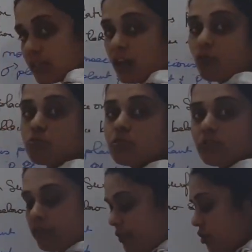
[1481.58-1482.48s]
ground
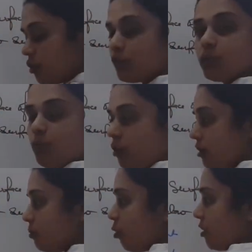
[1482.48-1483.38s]
surface of the
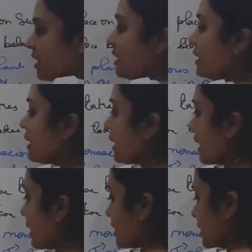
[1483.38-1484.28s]
water body
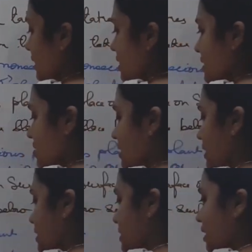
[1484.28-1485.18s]
and this
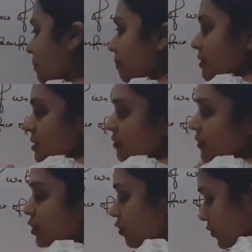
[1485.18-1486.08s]
is the upper
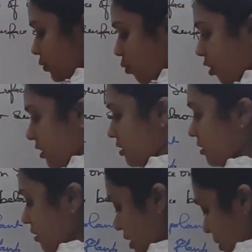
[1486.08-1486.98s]
surface of the water